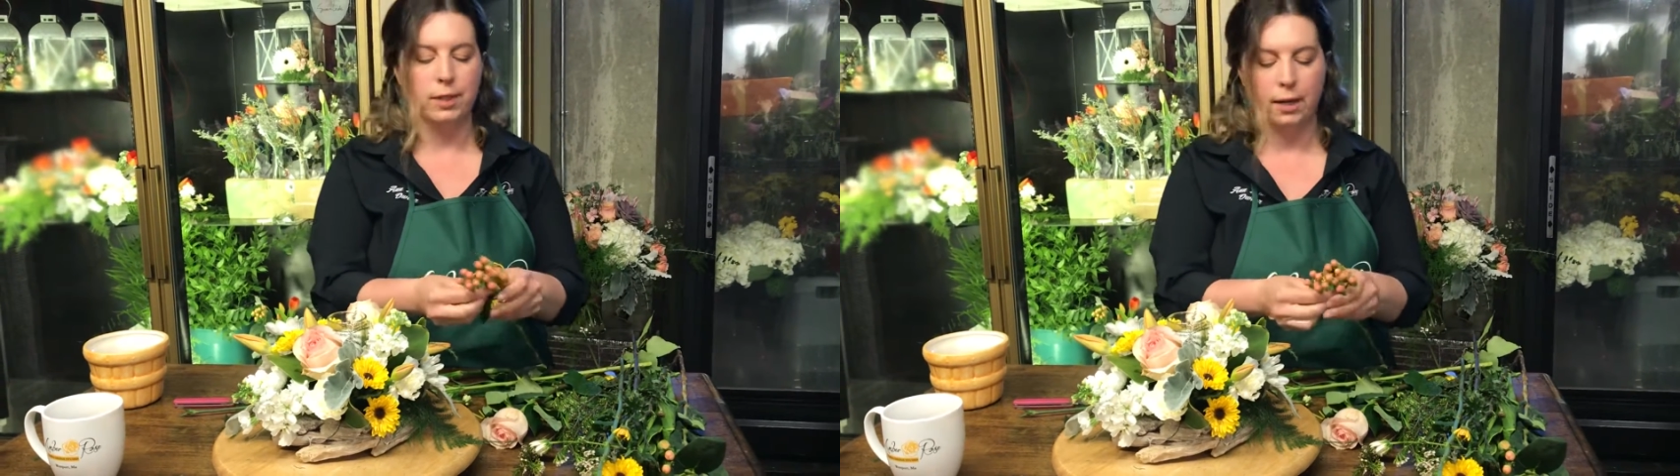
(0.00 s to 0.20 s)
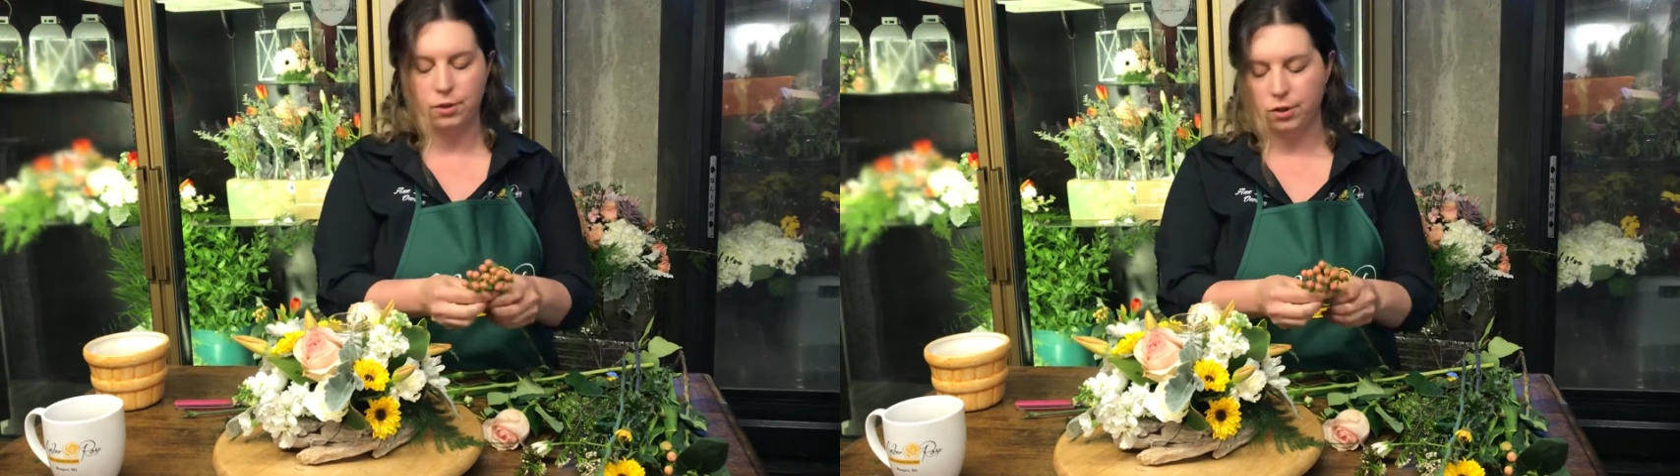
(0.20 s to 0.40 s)

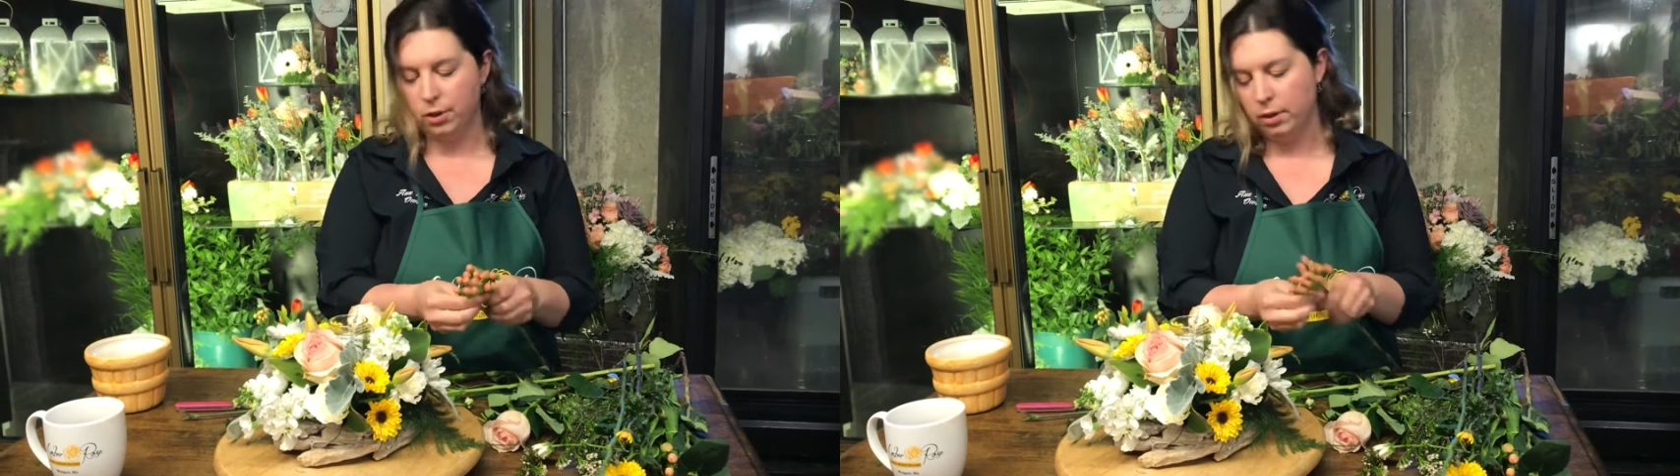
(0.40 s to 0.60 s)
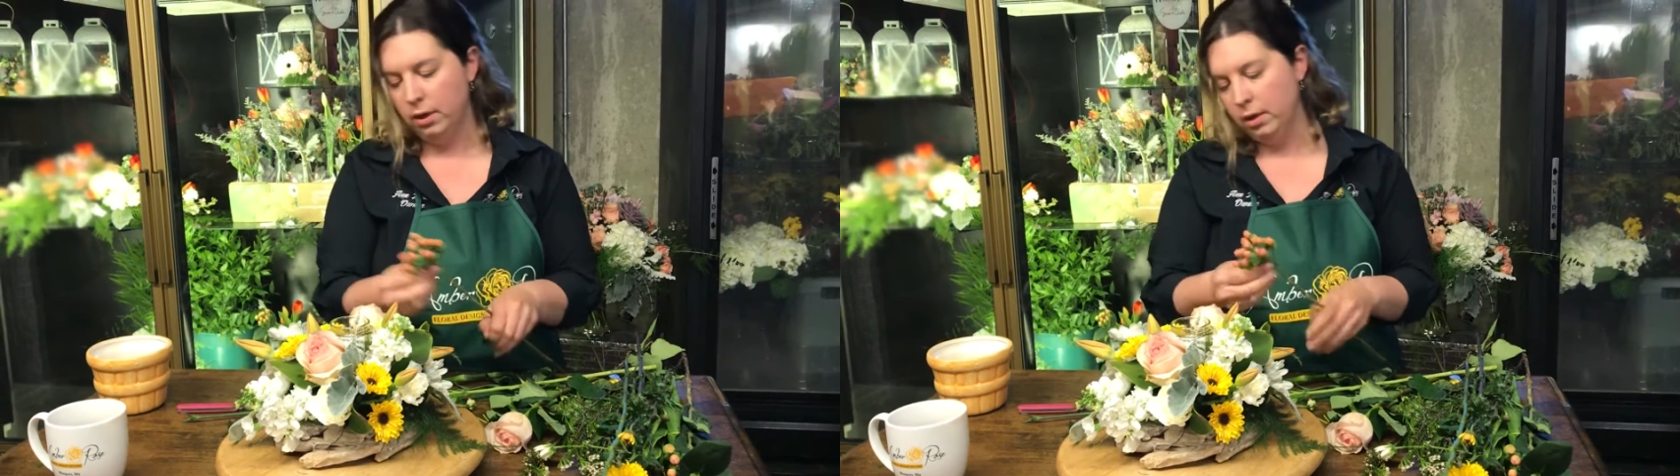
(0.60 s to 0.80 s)

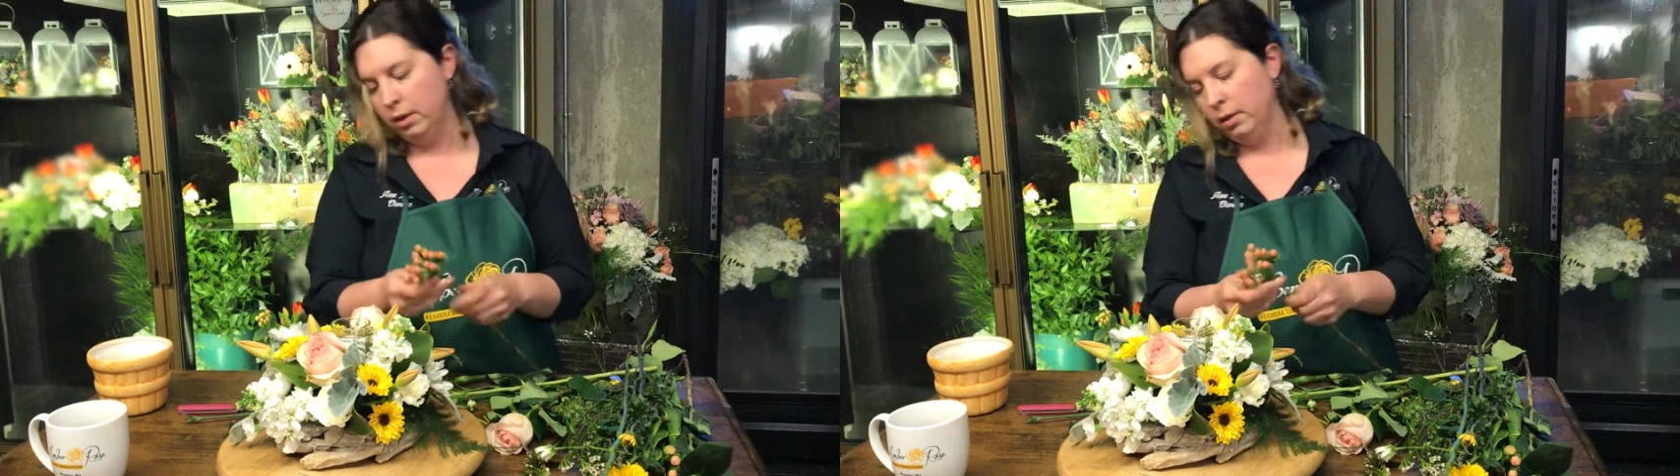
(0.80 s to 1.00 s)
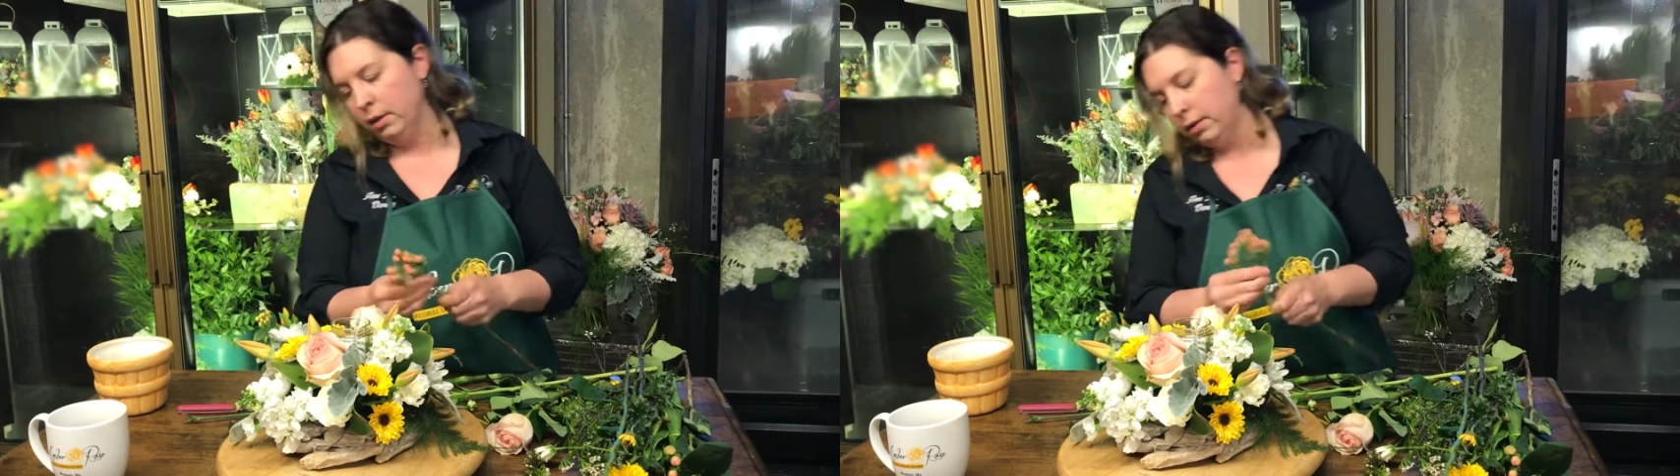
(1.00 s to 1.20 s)
texture.
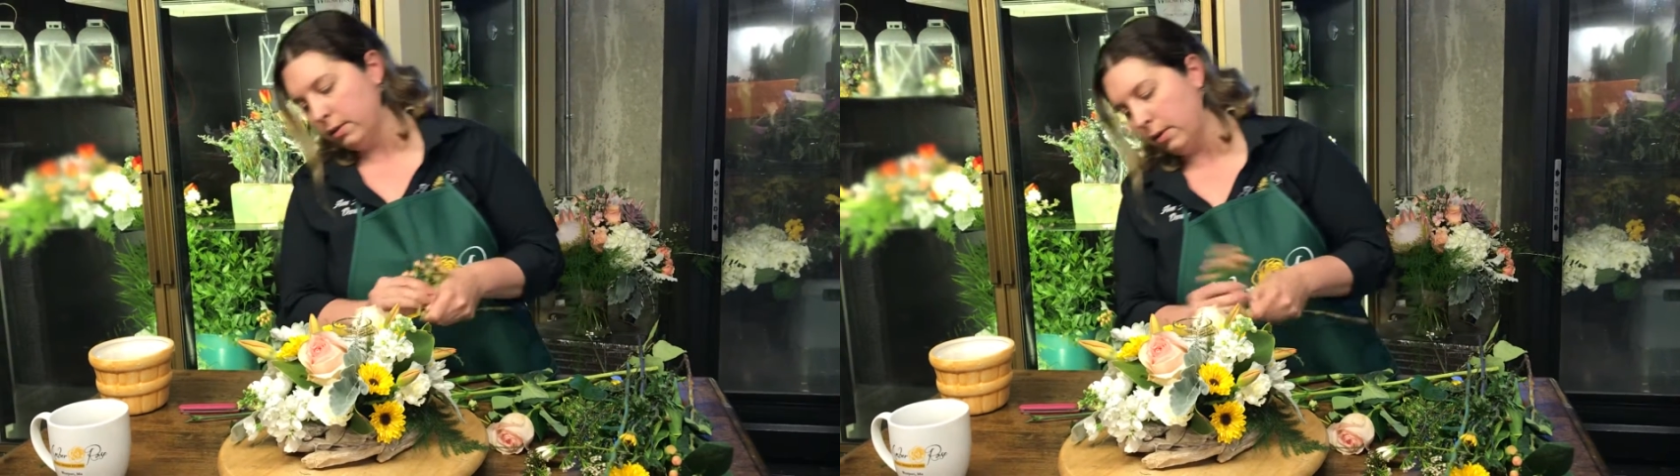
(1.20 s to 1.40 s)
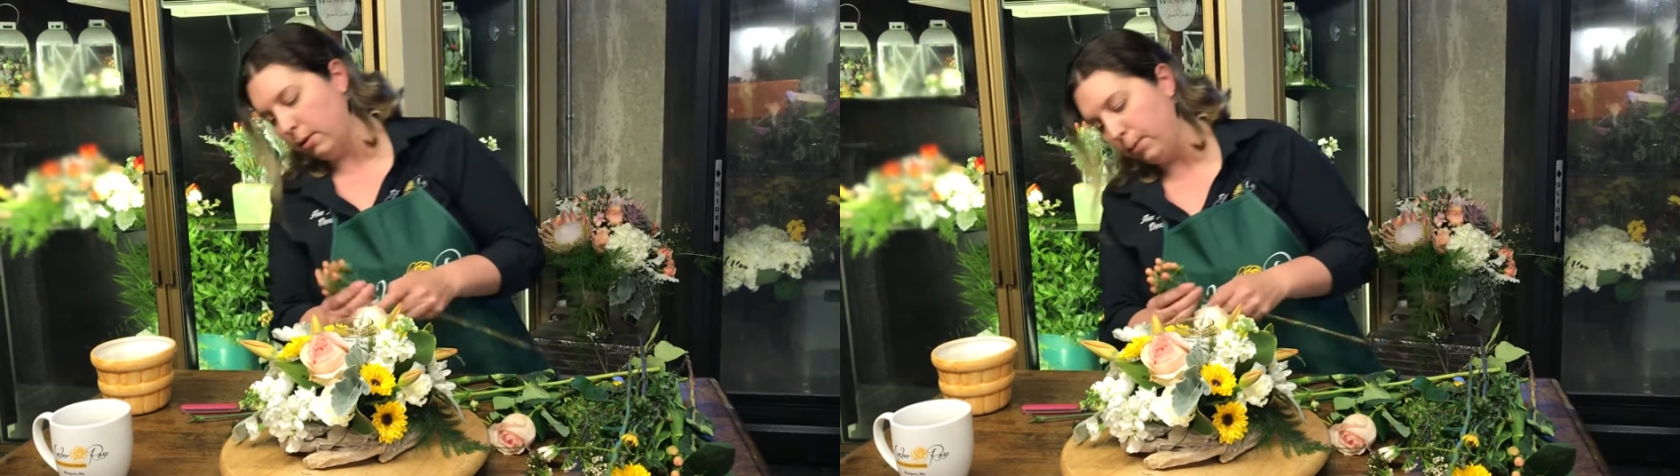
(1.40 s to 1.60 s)

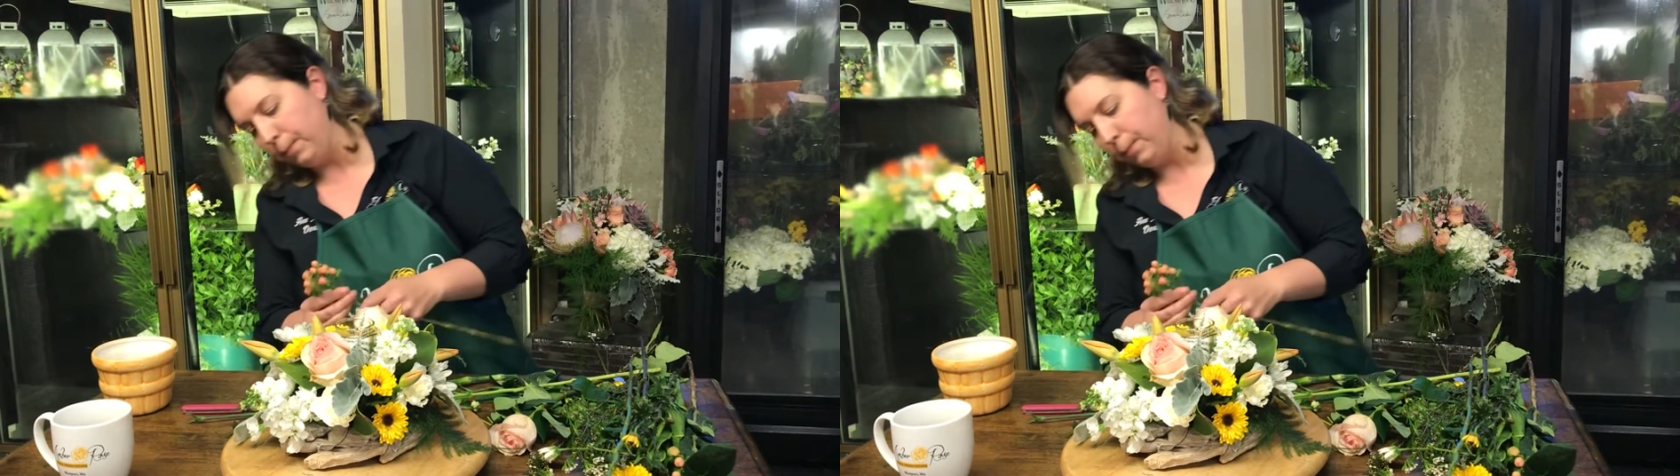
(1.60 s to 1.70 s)
So